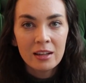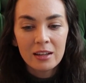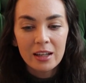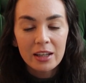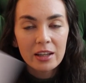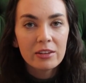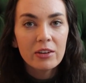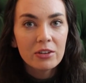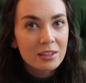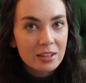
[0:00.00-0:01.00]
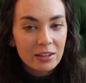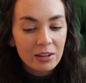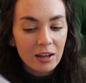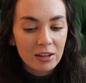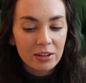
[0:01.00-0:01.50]
like thrown into the
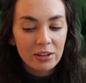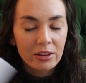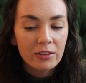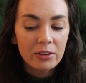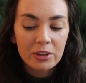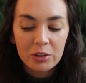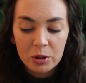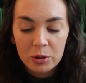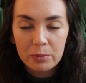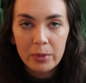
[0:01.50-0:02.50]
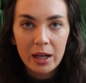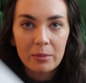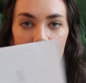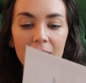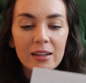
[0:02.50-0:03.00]
locker, thrown into her
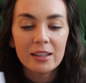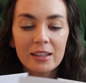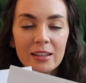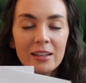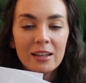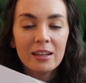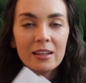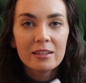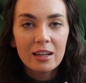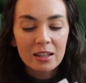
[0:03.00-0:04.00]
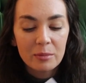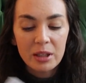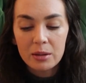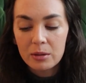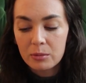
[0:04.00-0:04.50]
backpack, like it's not gonna
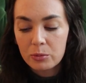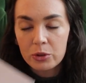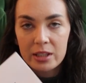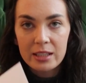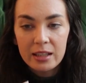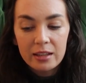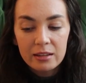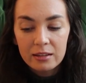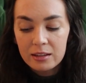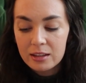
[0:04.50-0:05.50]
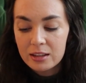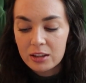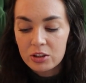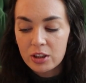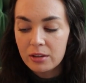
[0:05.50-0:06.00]
be in pristine
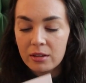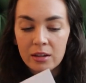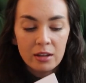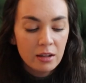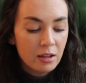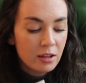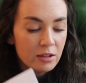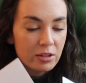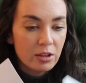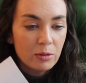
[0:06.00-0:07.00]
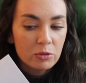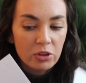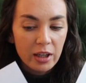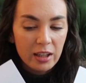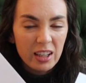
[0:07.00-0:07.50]
condition. So
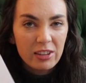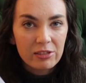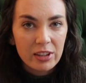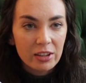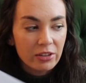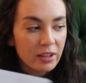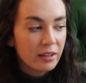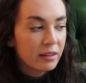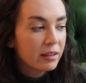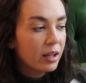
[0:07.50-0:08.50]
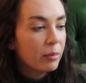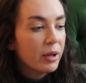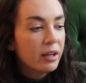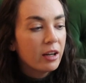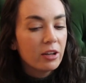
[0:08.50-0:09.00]
trying to like wrinkle these a
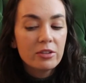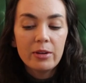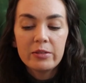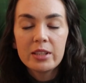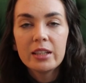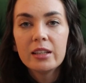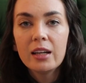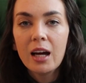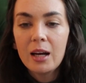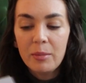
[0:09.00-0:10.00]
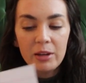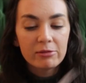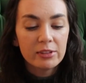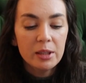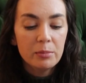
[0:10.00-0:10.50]
bit. I also have to, I
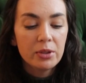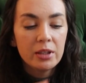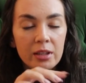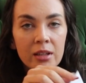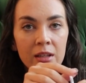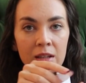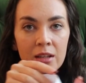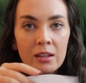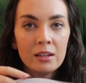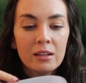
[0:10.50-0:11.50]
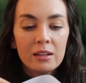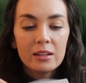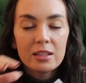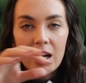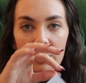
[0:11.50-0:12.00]
might rip
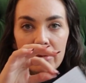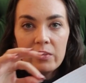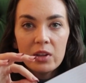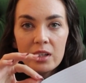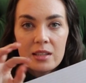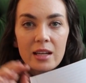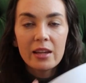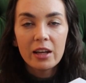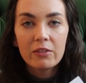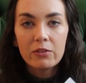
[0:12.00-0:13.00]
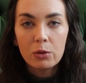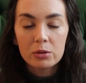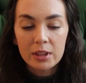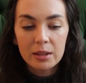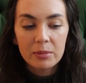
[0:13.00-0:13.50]
the top of this and like
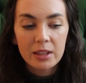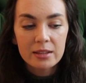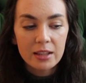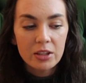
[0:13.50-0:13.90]
fold it because I